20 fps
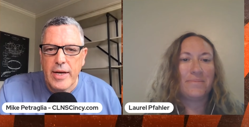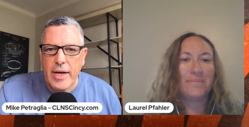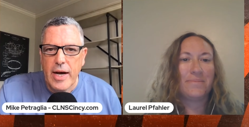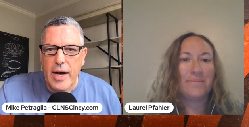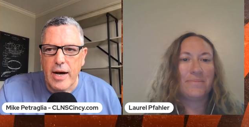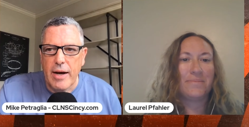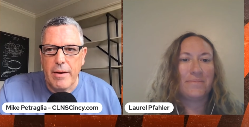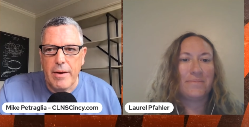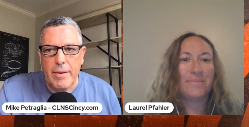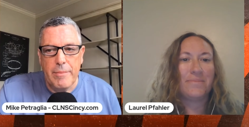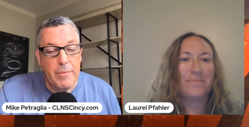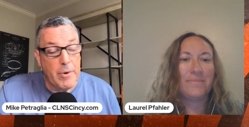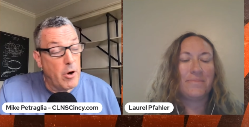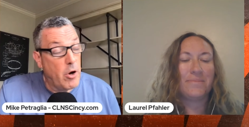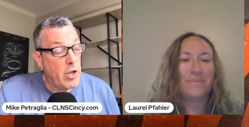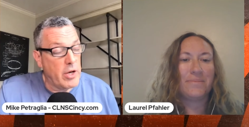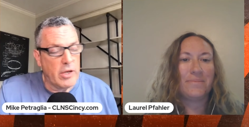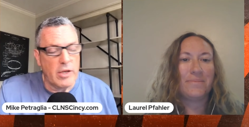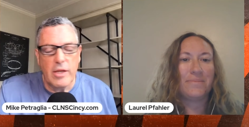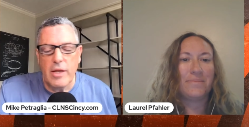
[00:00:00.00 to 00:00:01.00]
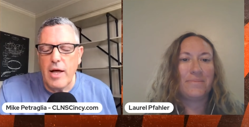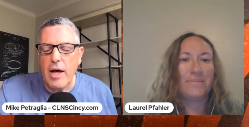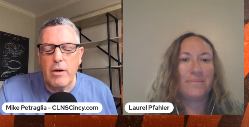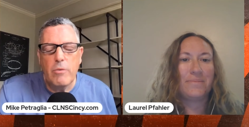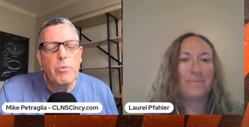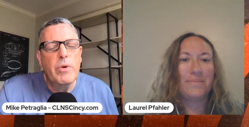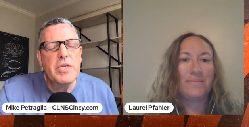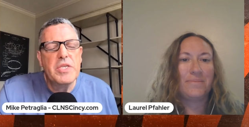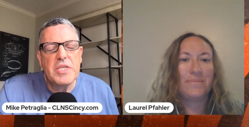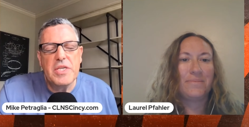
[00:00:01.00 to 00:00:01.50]
Speaker 1: Uh, and on a lot,
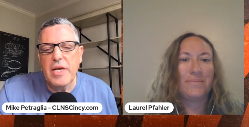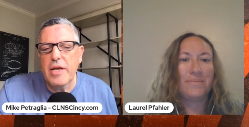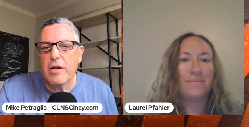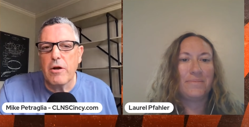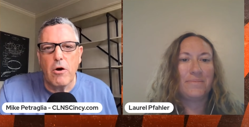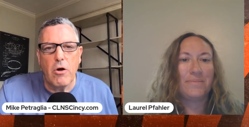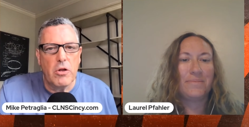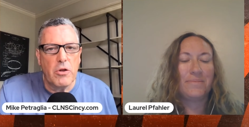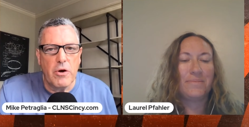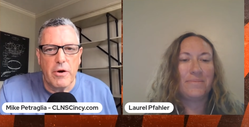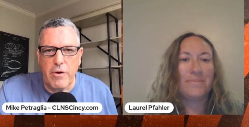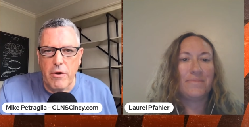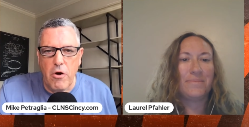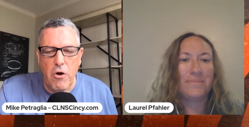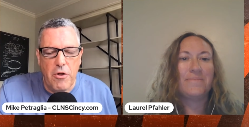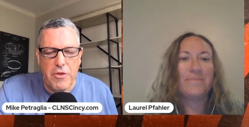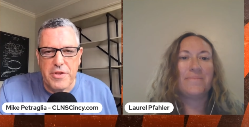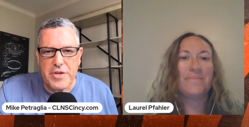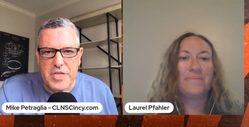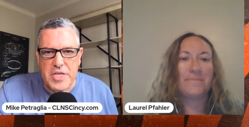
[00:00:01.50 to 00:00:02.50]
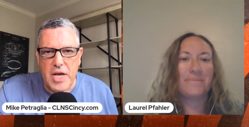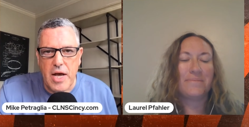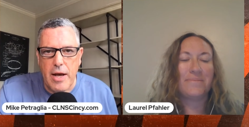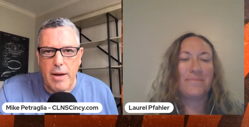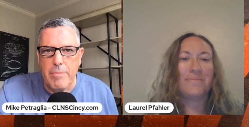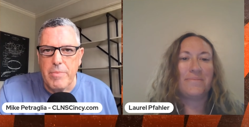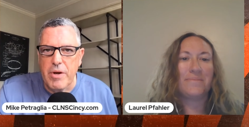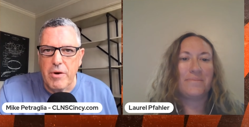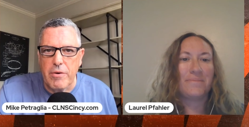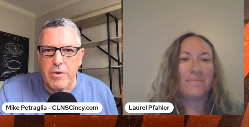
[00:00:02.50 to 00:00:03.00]
we see it all all the
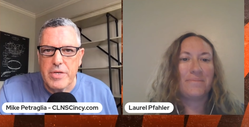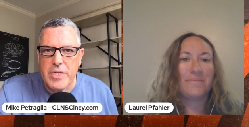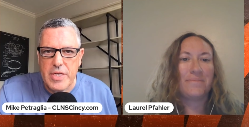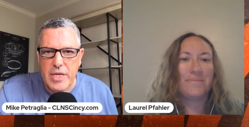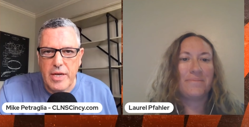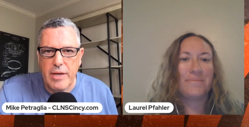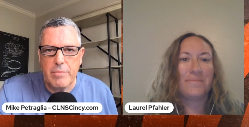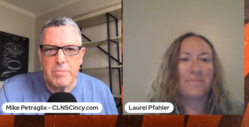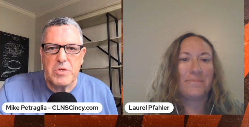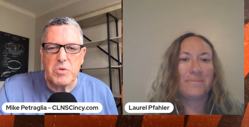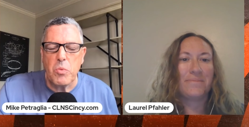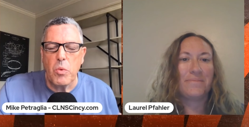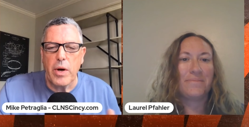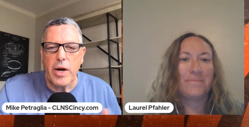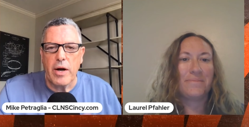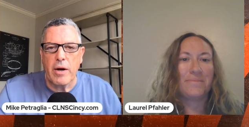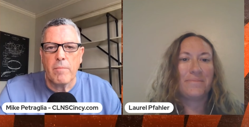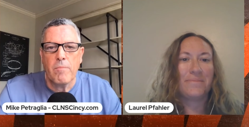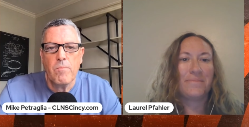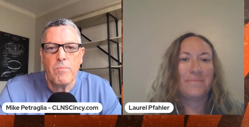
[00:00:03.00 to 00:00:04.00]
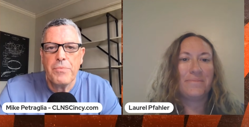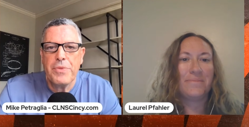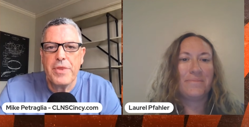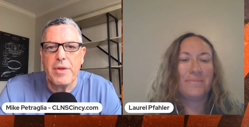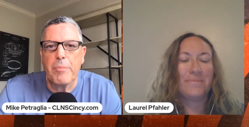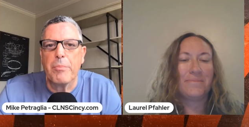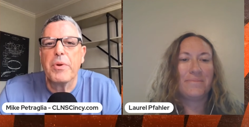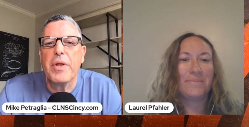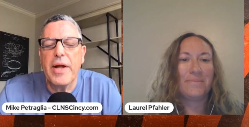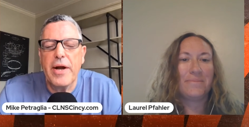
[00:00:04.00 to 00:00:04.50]
time. There are teams where
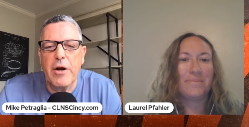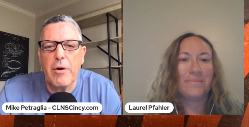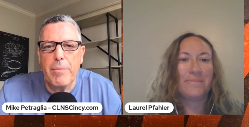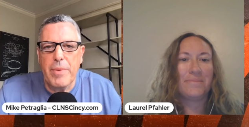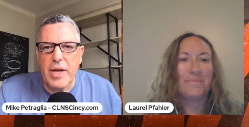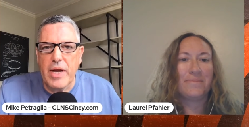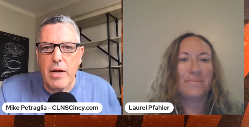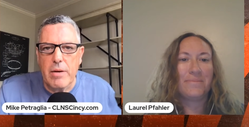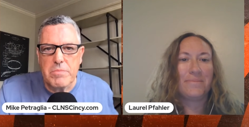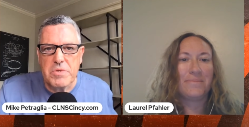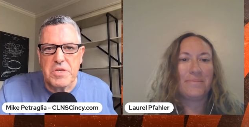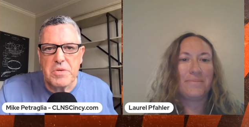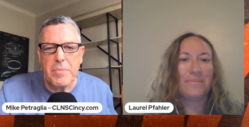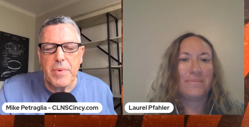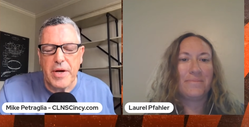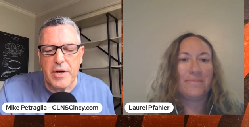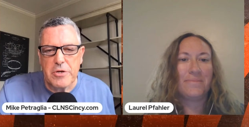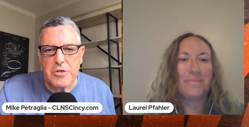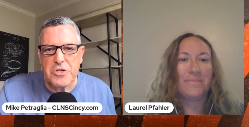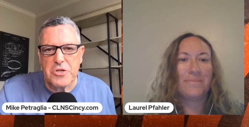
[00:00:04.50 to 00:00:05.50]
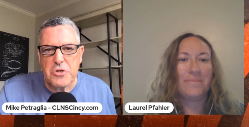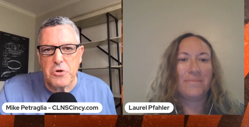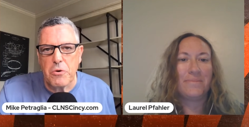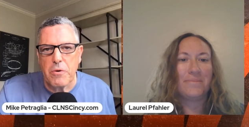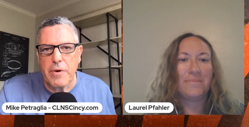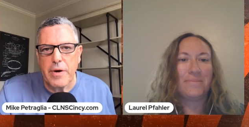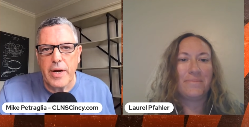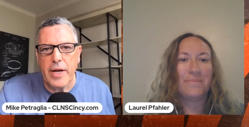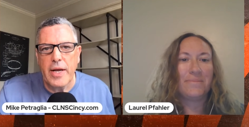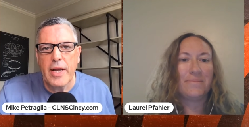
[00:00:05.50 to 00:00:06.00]
the player becomes the bigger
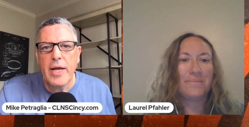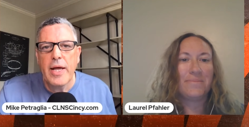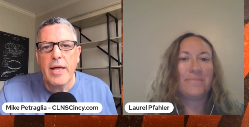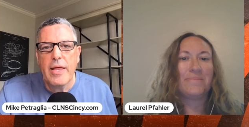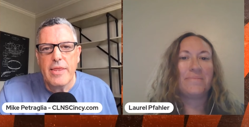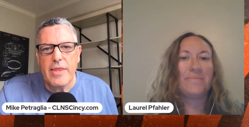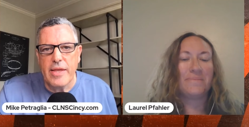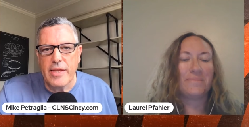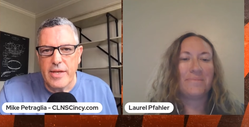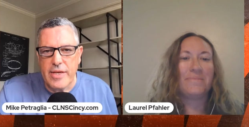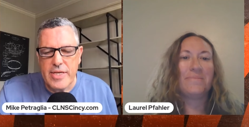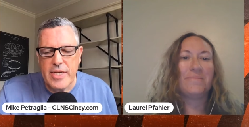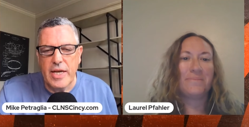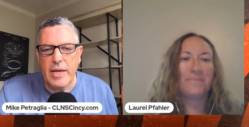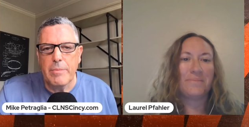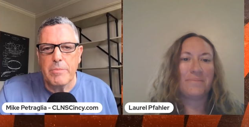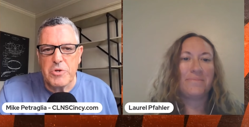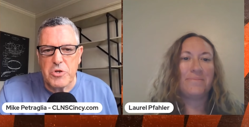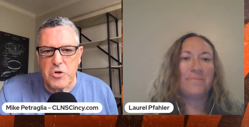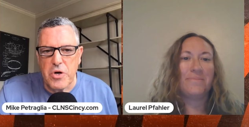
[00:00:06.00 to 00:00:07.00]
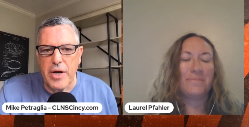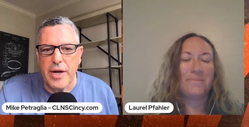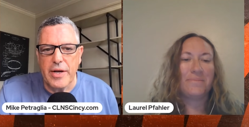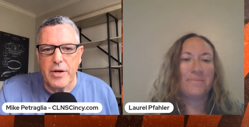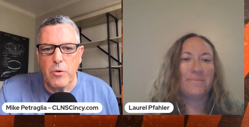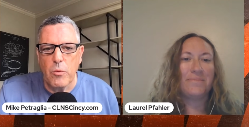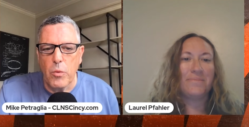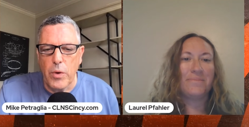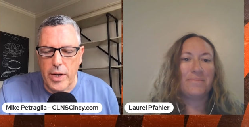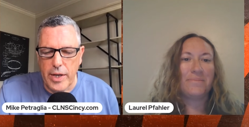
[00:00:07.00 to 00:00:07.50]
story than the team trying
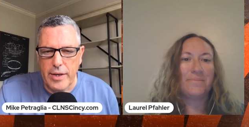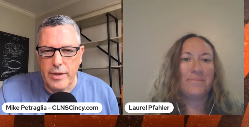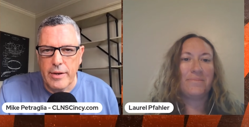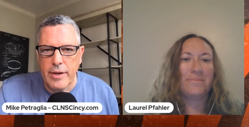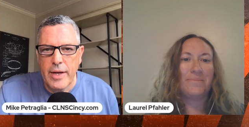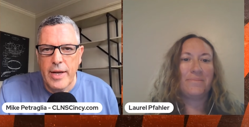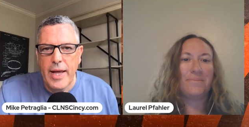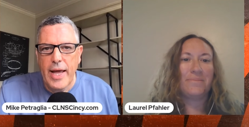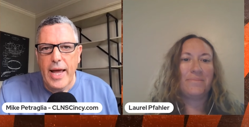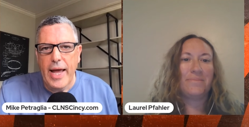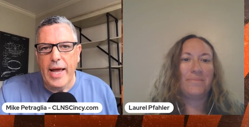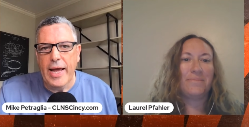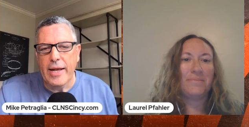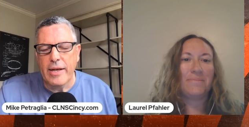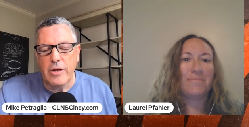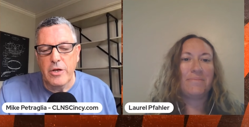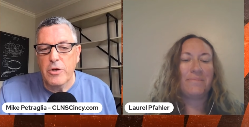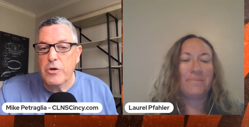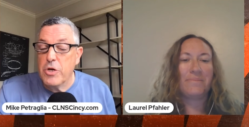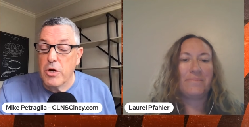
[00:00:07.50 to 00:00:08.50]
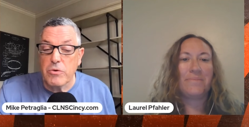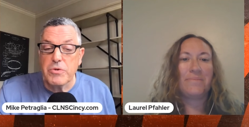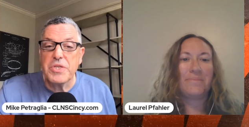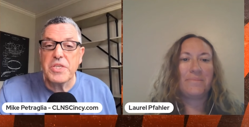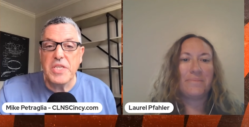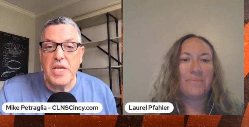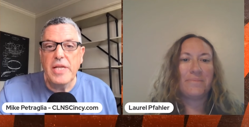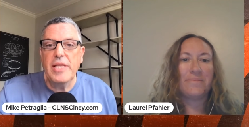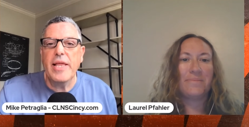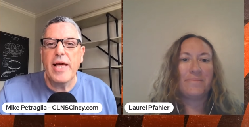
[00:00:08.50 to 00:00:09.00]
to win, and you don't
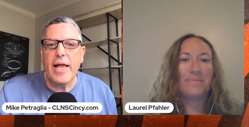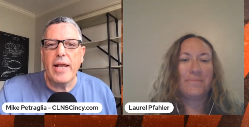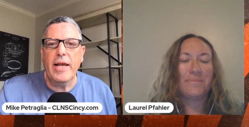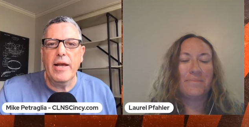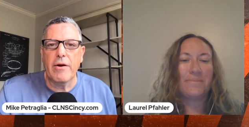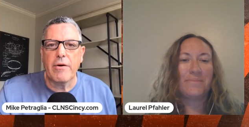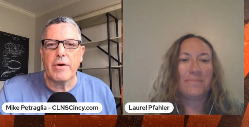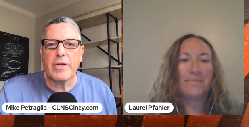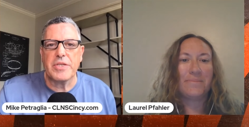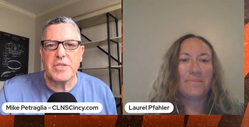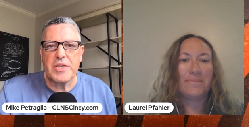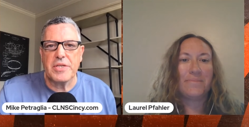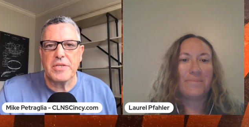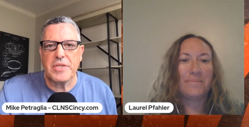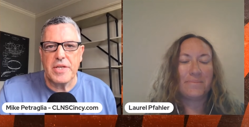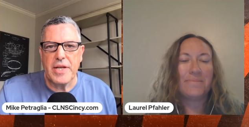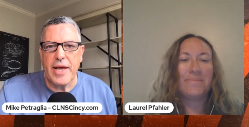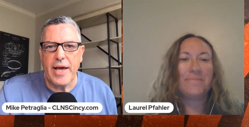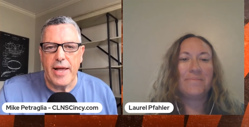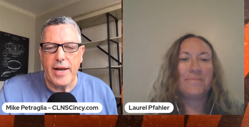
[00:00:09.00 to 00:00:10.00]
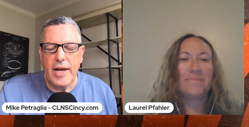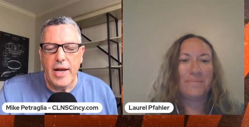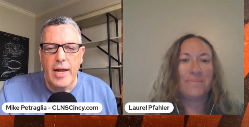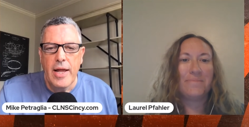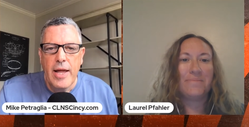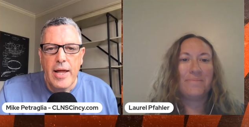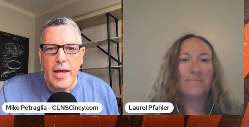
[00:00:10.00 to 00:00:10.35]
see that here in Cincinnati.